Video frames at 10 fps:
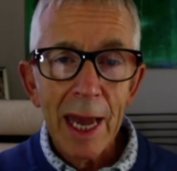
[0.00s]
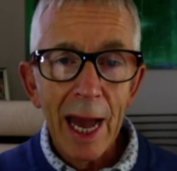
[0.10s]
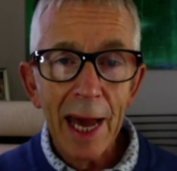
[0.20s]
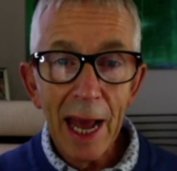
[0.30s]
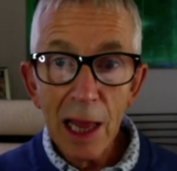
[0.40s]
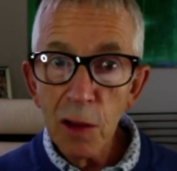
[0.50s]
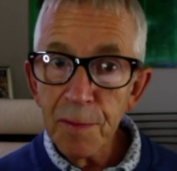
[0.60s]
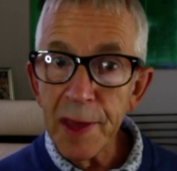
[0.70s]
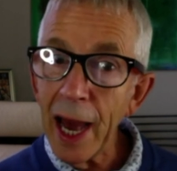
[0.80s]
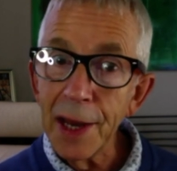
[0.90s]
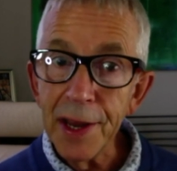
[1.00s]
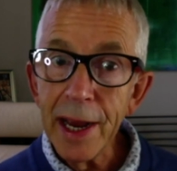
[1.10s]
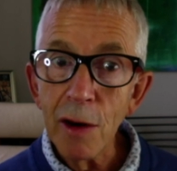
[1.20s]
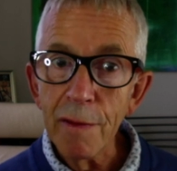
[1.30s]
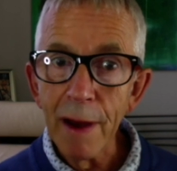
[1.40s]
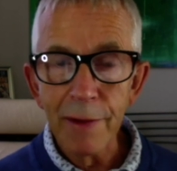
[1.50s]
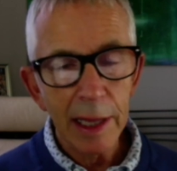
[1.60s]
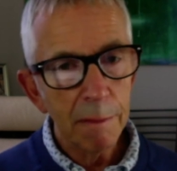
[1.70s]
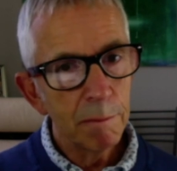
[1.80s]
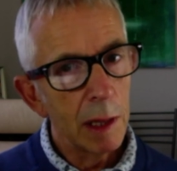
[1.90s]
And I love the idea of
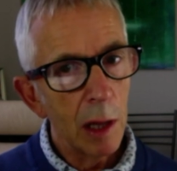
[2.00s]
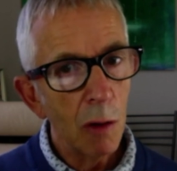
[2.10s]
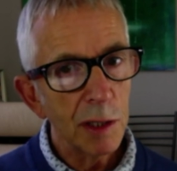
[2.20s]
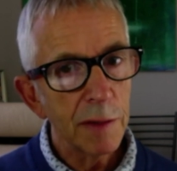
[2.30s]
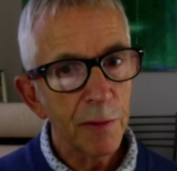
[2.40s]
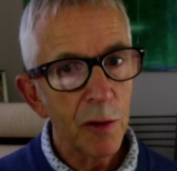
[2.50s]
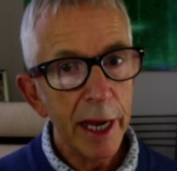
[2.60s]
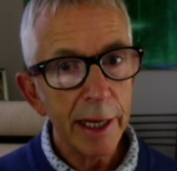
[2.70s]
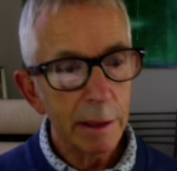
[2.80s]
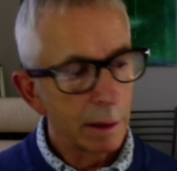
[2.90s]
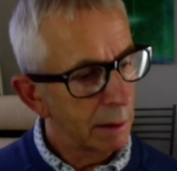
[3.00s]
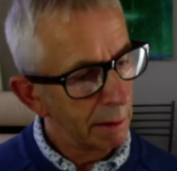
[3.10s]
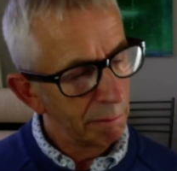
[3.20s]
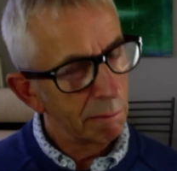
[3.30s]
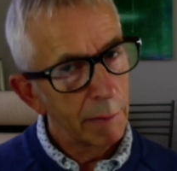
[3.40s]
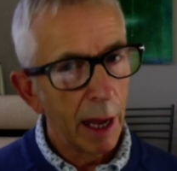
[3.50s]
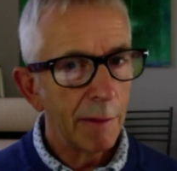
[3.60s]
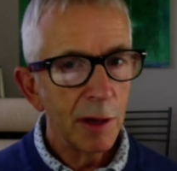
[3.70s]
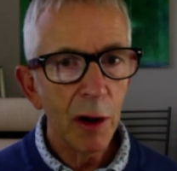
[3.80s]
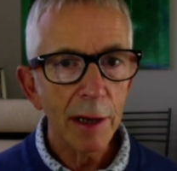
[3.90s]
having loads of greens, and
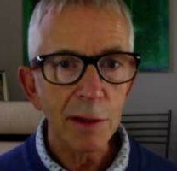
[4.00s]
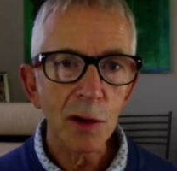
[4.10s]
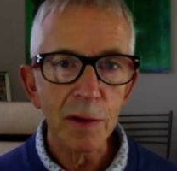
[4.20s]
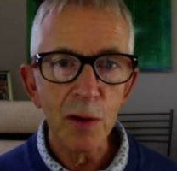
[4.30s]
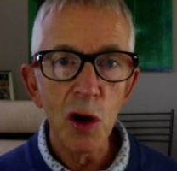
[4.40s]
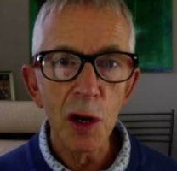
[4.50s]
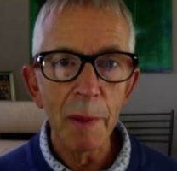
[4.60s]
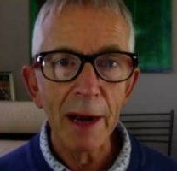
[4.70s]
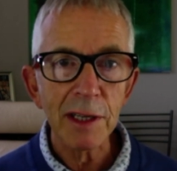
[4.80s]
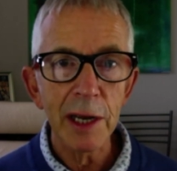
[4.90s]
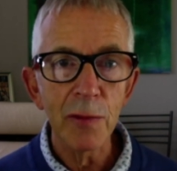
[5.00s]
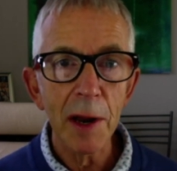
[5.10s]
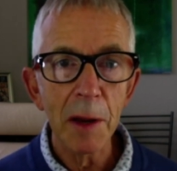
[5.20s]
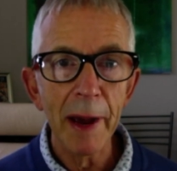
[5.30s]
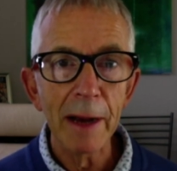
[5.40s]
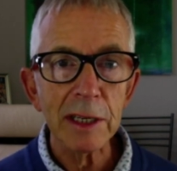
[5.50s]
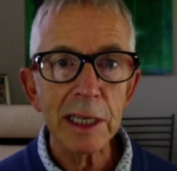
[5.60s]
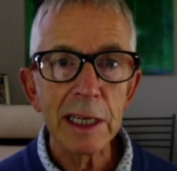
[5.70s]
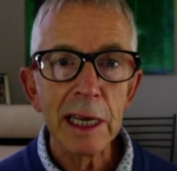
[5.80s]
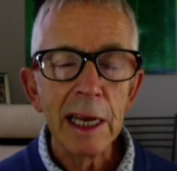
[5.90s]
you know, I'd sort of heard about it and read about
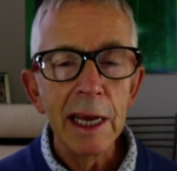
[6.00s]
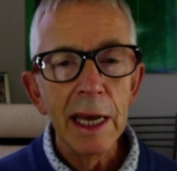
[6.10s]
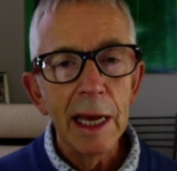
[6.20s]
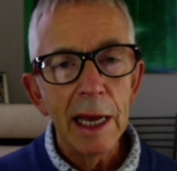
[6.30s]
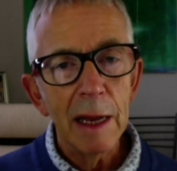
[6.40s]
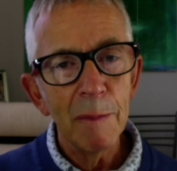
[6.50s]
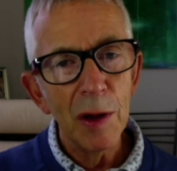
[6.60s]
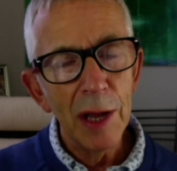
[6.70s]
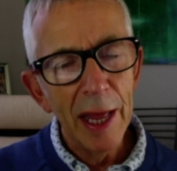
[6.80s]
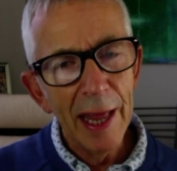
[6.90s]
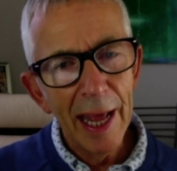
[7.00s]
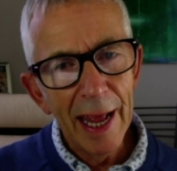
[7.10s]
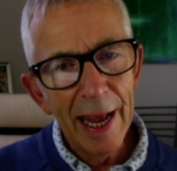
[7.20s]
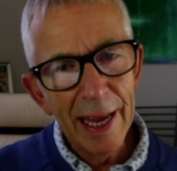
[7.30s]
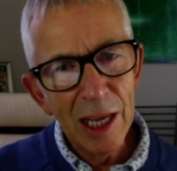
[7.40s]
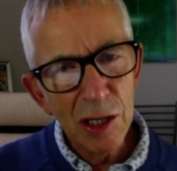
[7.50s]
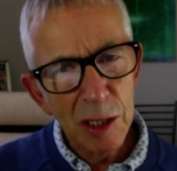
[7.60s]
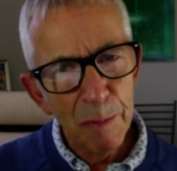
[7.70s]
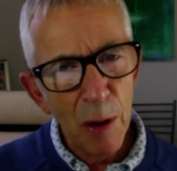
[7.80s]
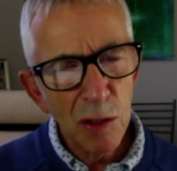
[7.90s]
it. But you're
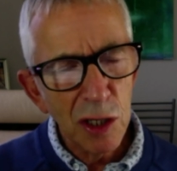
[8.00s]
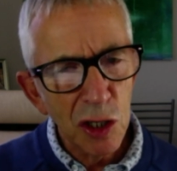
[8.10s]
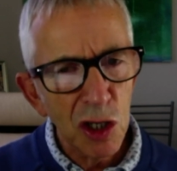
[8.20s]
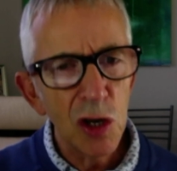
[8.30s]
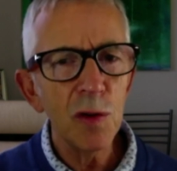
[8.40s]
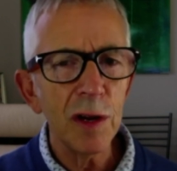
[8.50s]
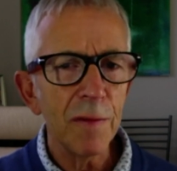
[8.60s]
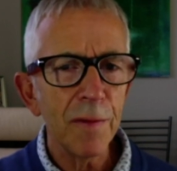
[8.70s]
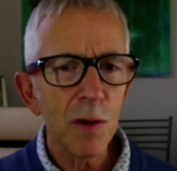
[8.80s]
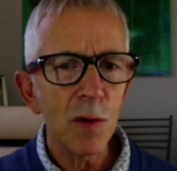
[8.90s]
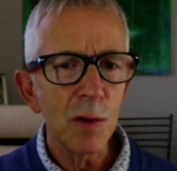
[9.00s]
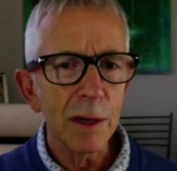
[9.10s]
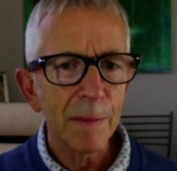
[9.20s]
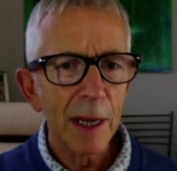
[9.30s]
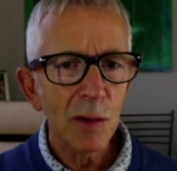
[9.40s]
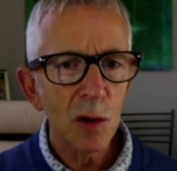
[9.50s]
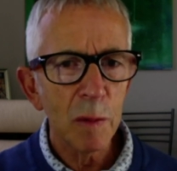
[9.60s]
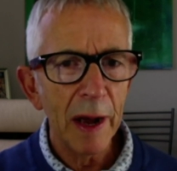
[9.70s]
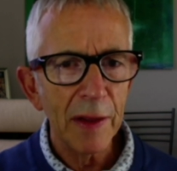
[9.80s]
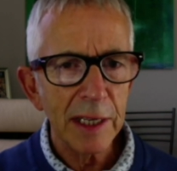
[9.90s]
supposed to chew your food. I
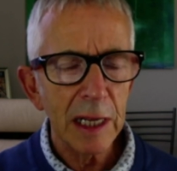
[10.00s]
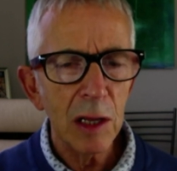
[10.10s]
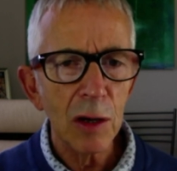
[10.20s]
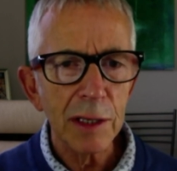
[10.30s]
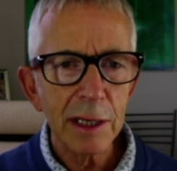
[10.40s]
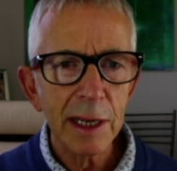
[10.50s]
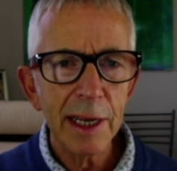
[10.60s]
talk about this a lot.